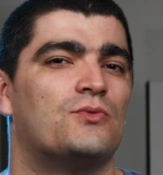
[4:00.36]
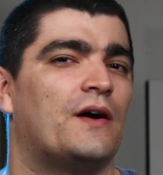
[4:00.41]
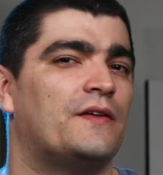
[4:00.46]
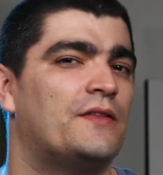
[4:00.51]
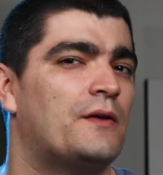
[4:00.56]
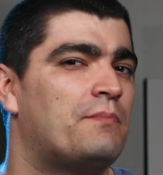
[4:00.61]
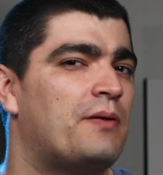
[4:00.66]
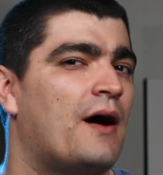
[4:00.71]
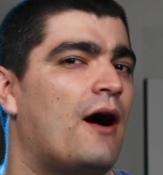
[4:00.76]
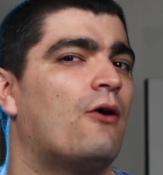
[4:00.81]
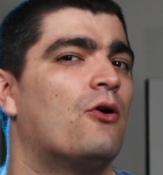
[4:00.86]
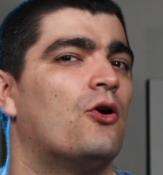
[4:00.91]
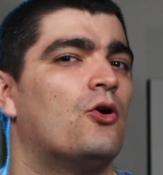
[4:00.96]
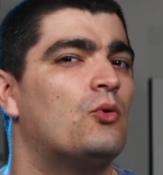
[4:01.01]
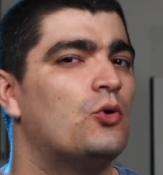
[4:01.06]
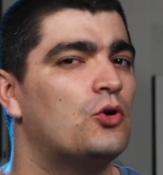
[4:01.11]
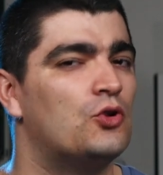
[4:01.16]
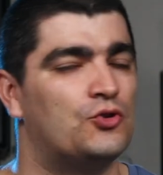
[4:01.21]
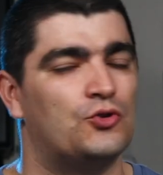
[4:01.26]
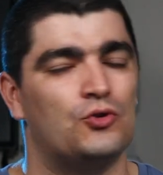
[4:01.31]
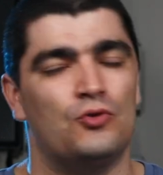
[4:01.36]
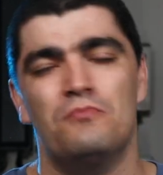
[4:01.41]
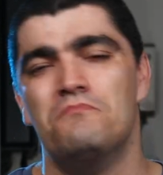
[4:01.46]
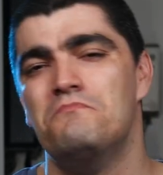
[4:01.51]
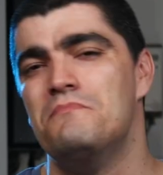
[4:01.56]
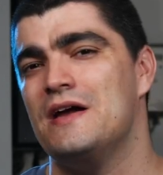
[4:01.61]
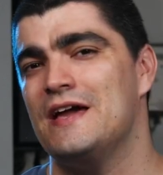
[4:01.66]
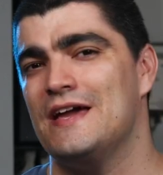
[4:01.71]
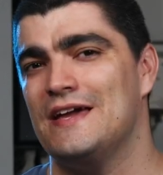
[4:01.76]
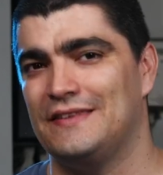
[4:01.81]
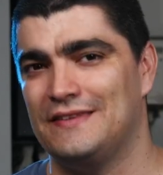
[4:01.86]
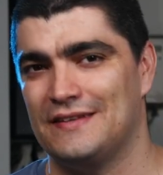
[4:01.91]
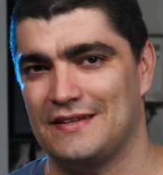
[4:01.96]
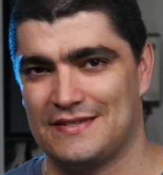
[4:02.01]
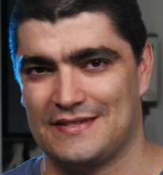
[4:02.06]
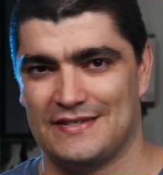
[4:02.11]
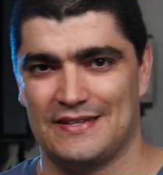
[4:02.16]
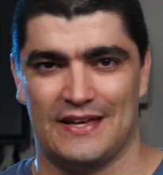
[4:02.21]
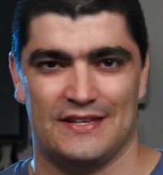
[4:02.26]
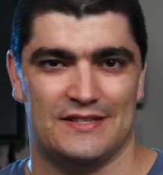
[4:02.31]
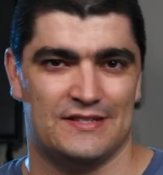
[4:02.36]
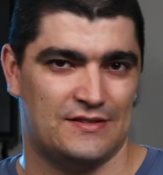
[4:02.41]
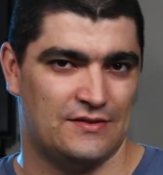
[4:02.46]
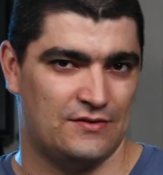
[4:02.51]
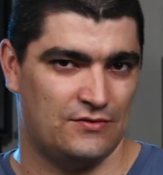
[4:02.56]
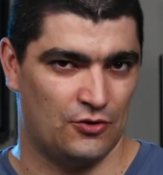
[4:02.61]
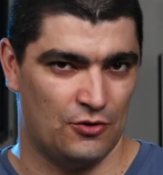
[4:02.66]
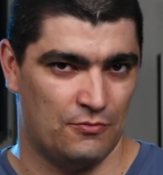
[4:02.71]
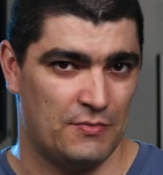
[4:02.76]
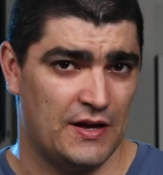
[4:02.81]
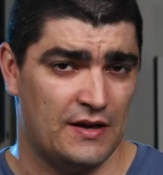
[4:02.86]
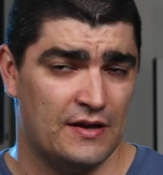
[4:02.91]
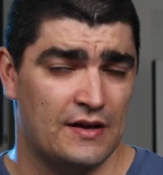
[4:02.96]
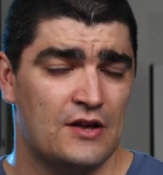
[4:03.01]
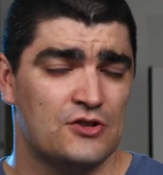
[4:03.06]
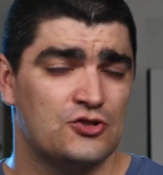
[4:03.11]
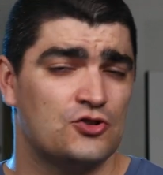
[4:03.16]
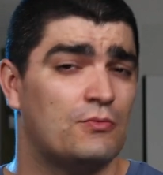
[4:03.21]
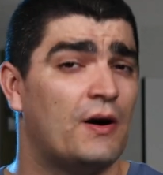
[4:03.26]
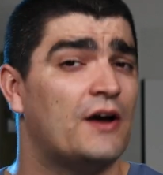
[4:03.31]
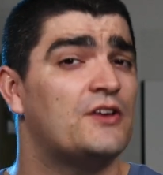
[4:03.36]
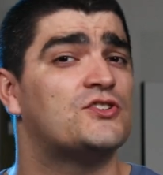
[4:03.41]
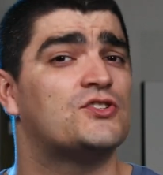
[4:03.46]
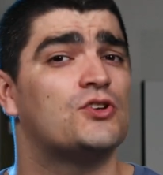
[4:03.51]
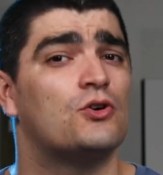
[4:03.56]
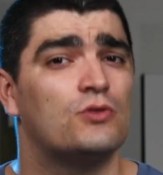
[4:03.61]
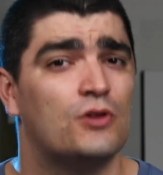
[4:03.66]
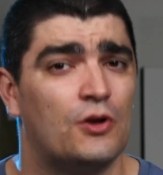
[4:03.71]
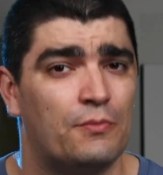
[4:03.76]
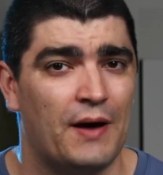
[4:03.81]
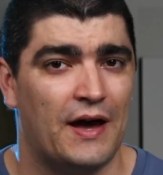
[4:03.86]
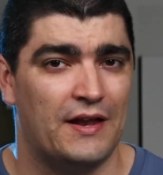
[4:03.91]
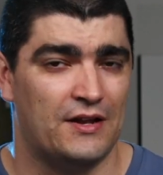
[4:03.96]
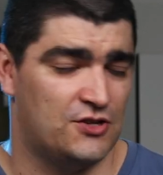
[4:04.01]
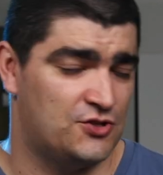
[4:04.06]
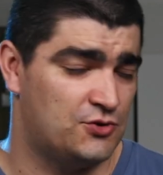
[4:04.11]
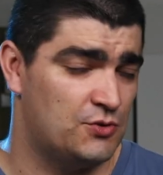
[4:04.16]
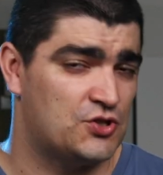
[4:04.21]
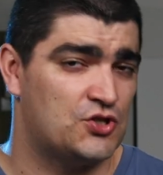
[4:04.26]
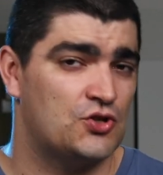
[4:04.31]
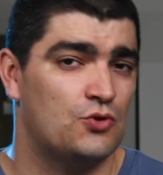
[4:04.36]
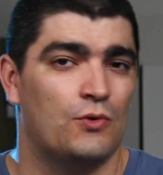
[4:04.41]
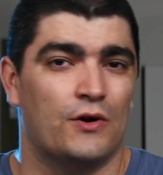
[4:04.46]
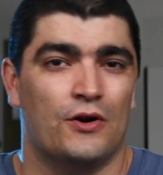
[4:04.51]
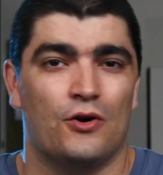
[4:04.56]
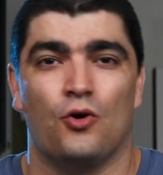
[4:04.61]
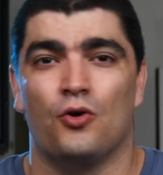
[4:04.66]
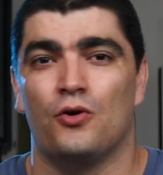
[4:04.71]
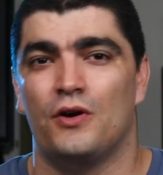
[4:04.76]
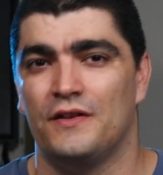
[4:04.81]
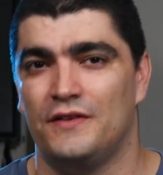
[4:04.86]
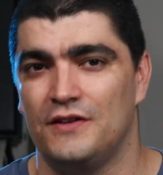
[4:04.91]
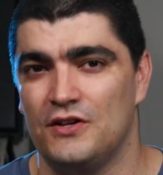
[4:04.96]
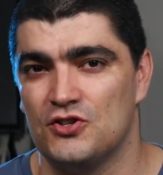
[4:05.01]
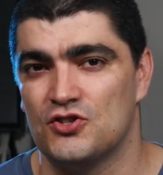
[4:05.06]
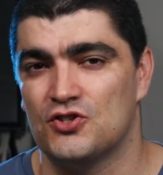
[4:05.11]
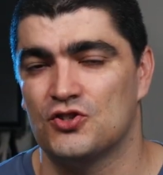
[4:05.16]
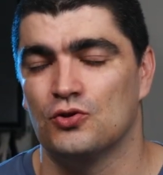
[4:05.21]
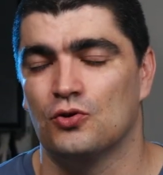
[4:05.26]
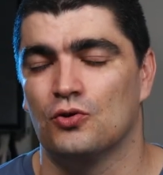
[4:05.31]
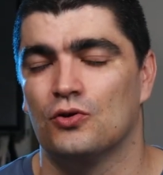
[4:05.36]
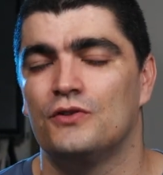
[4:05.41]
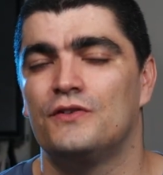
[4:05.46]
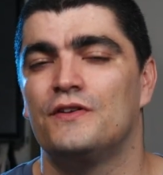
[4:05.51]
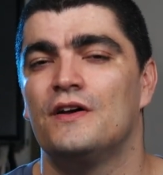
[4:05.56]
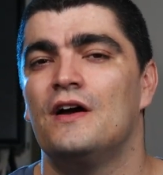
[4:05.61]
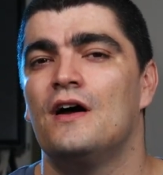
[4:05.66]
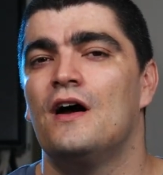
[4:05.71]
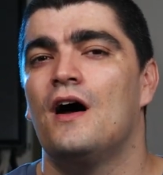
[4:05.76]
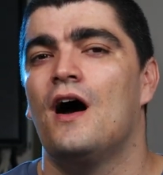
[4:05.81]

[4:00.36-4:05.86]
why the Powerwall 2 made sense for me. So my solar panels, which were already installed,